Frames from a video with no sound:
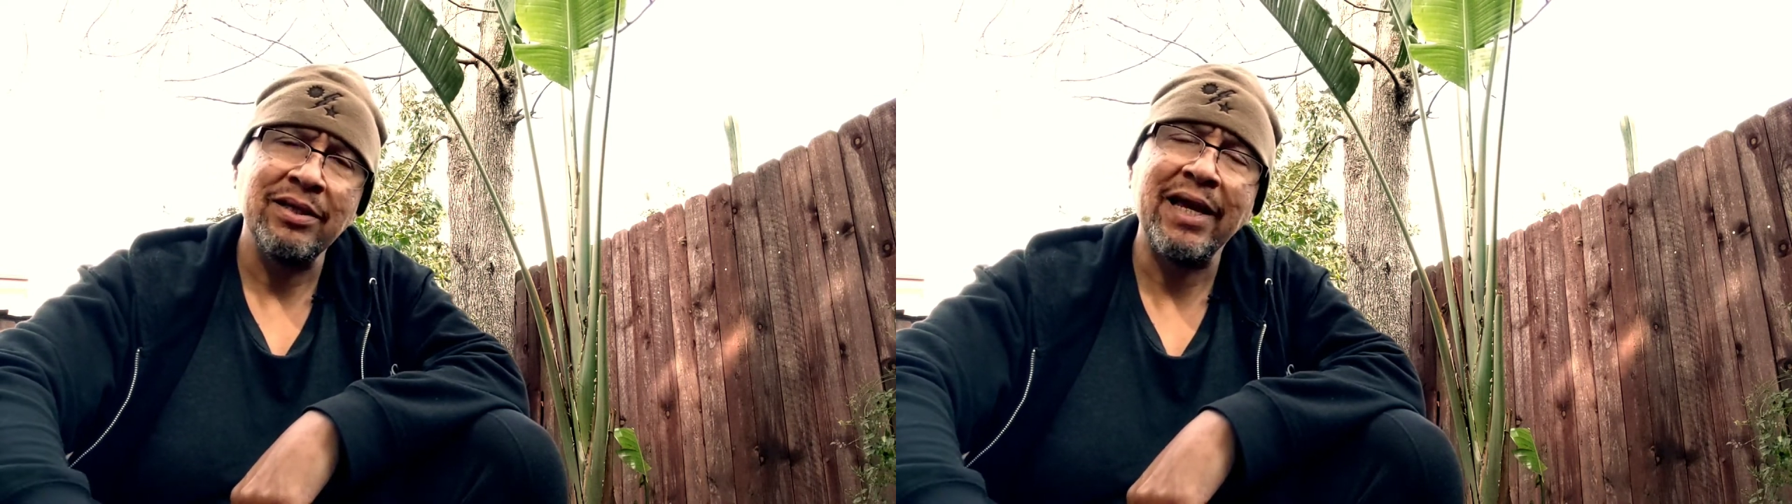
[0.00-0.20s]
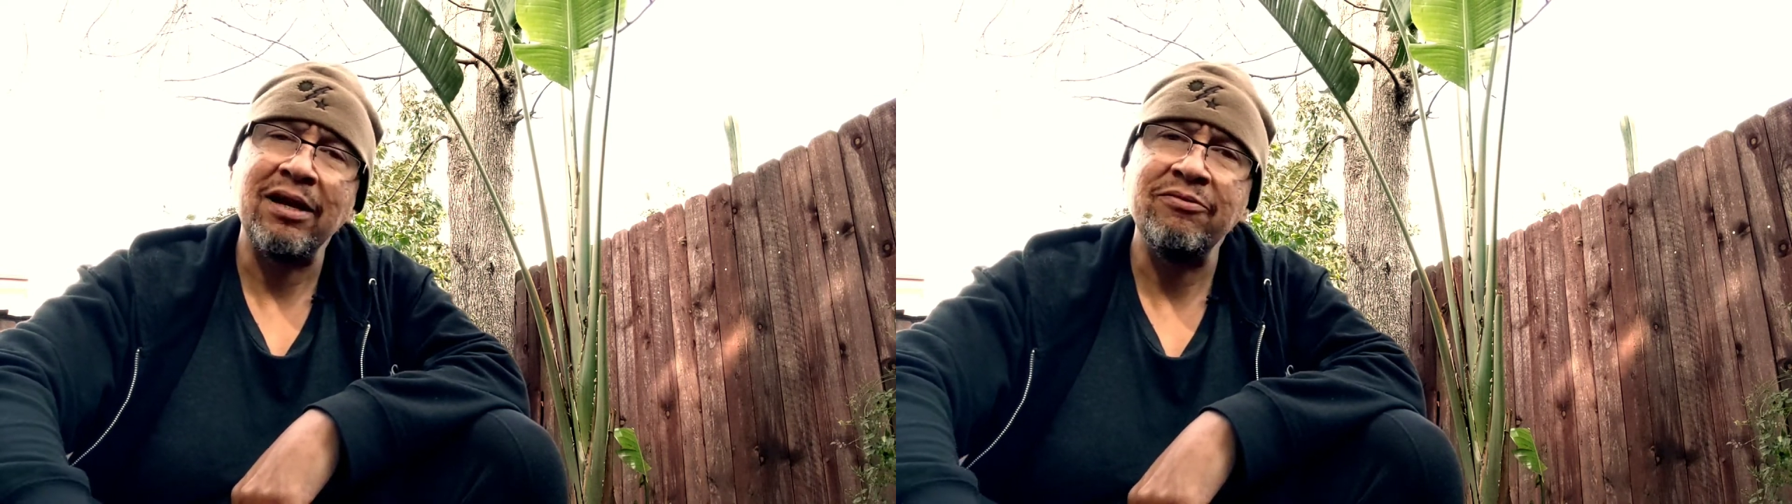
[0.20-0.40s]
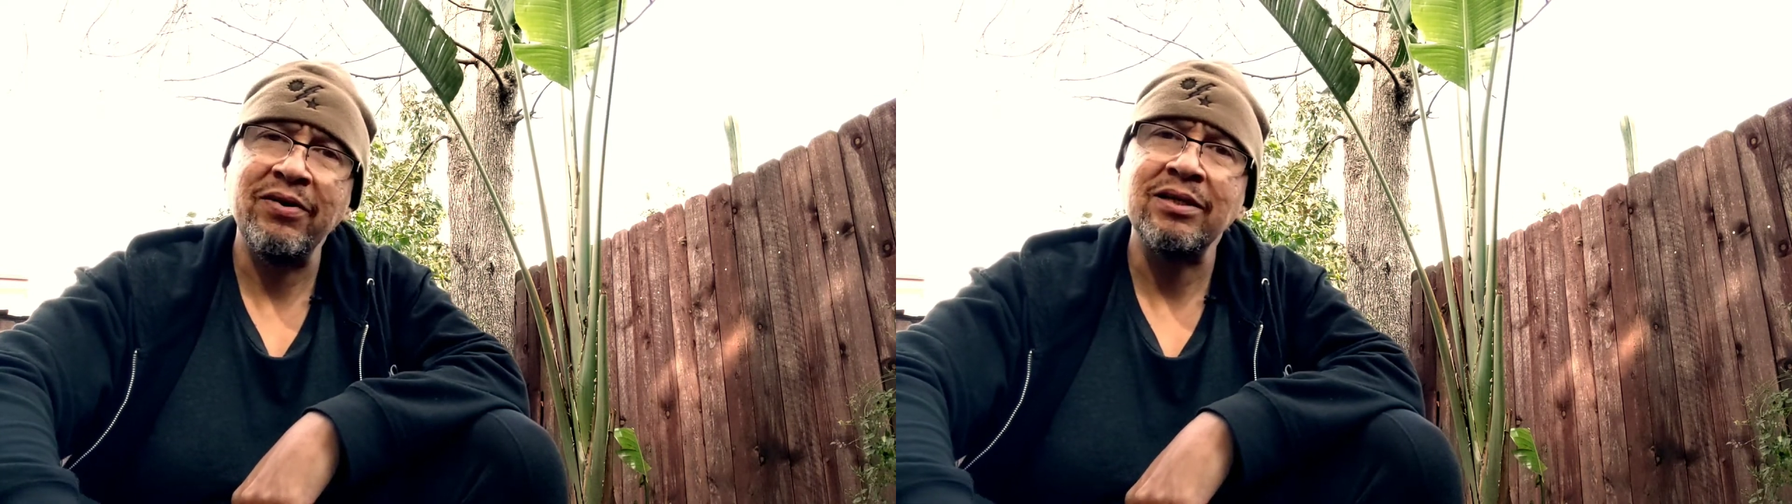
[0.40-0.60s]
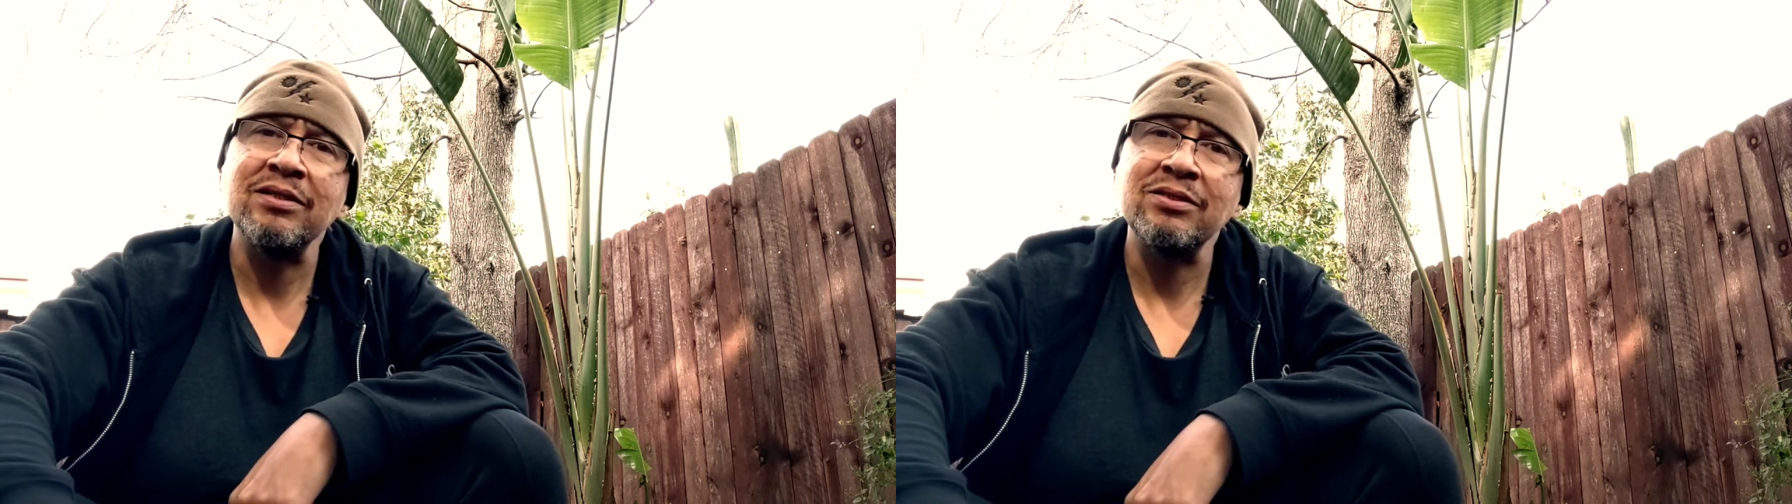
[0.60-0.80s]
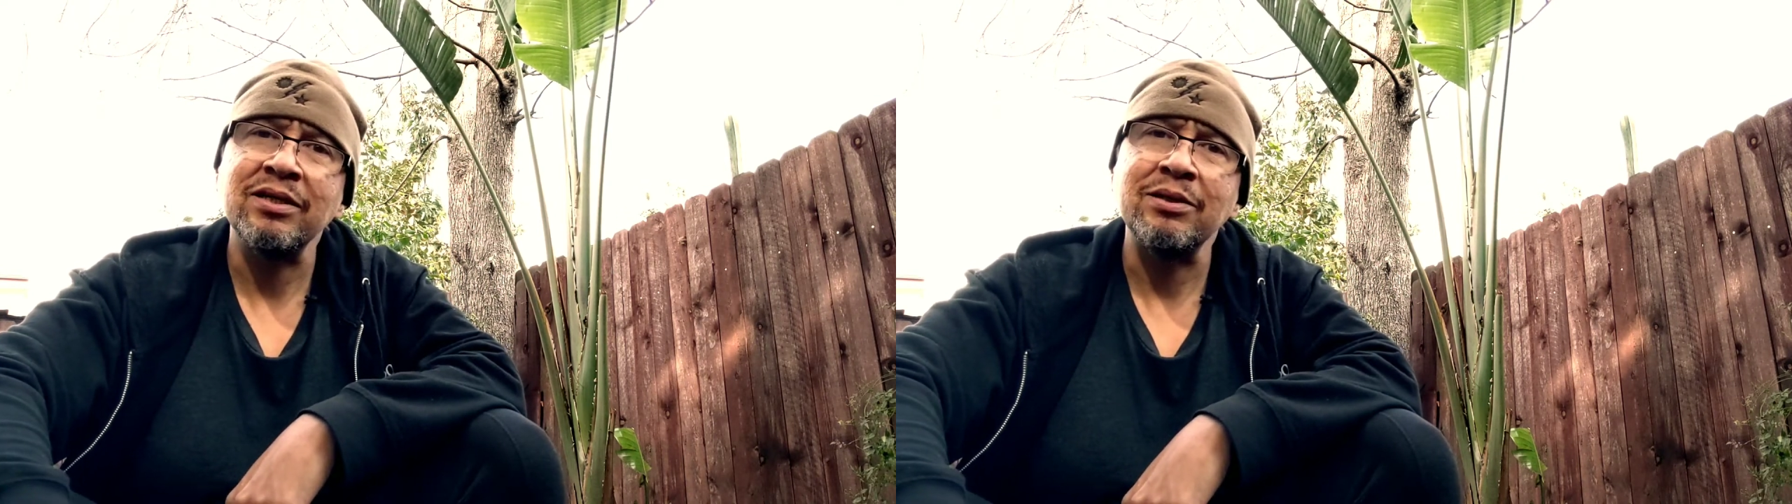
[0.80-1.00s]
can't
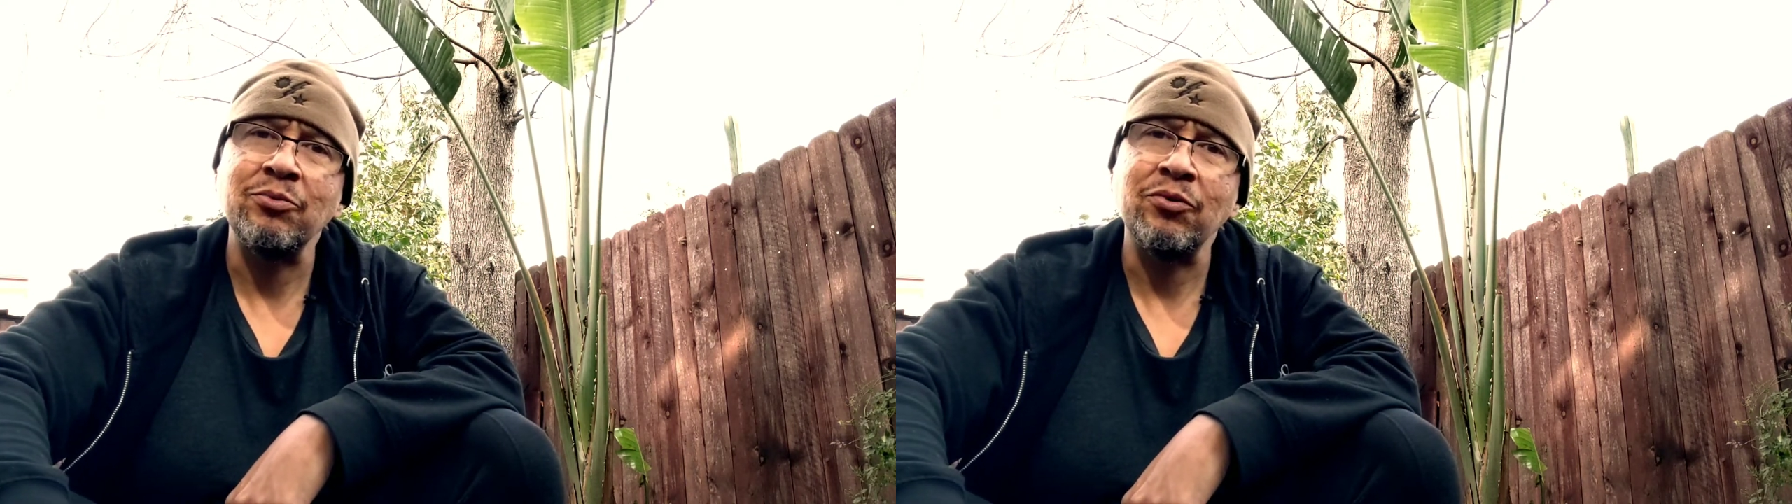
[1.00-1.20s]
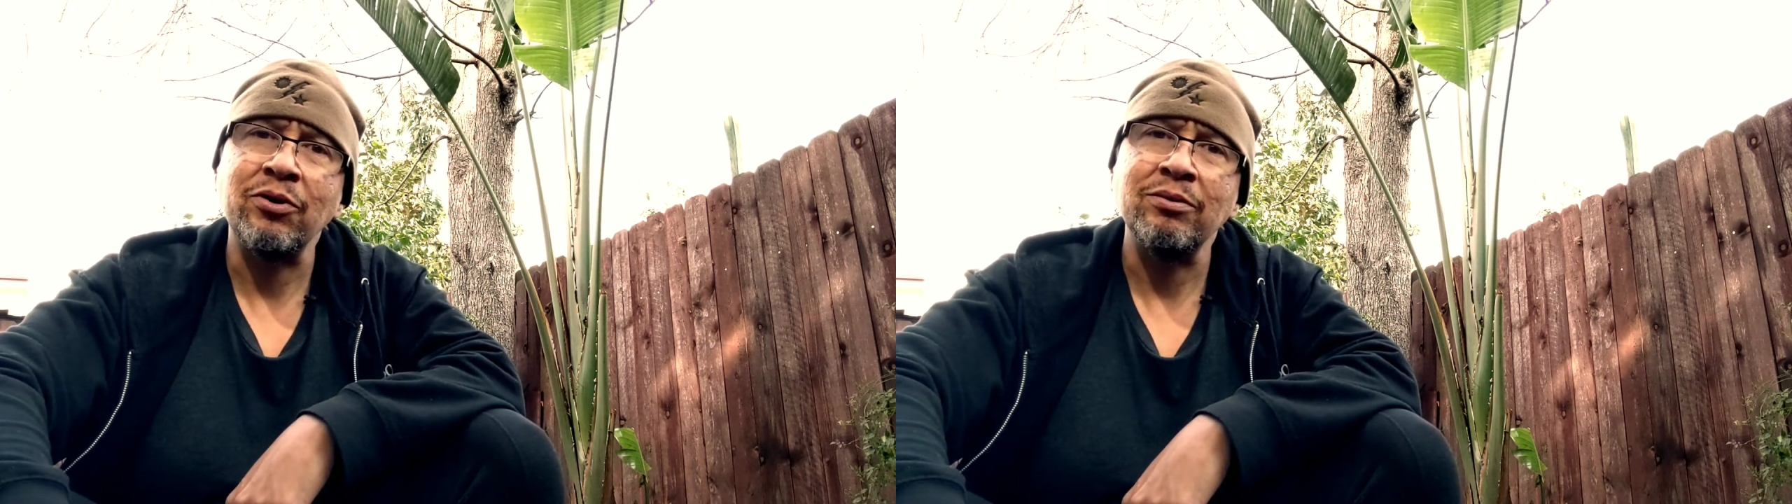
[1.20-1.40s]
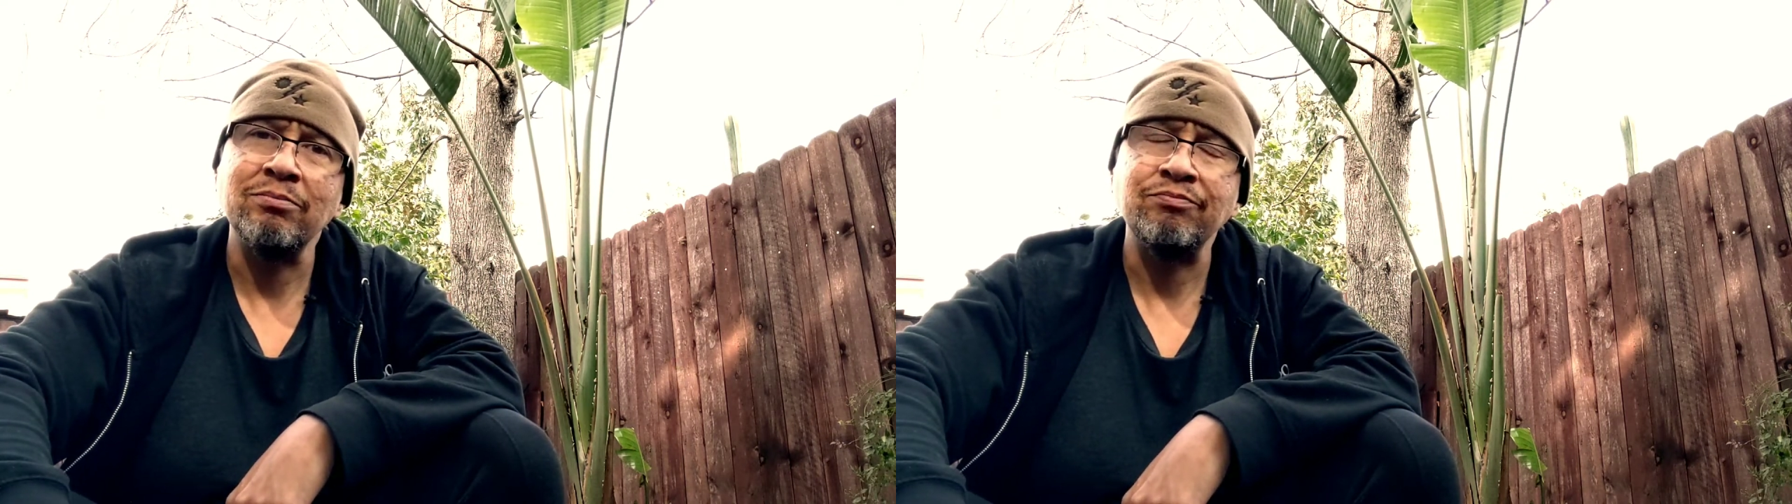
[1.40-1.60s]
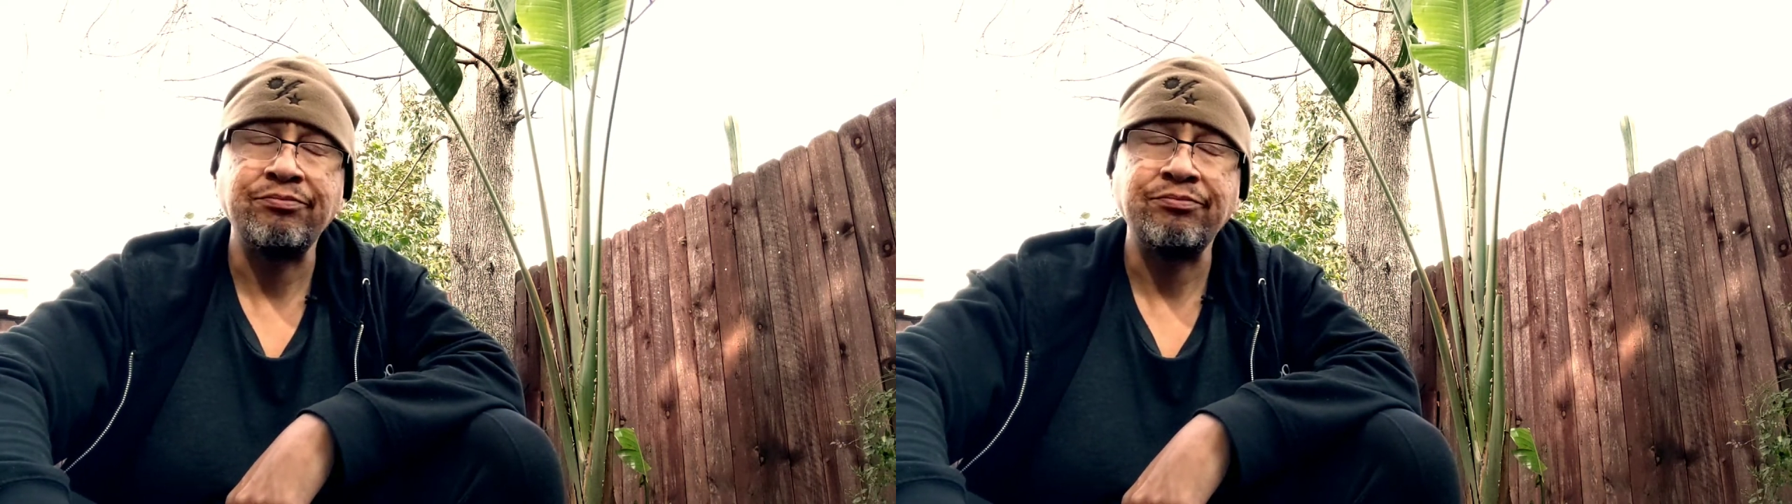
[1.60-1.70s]
affect us anymore.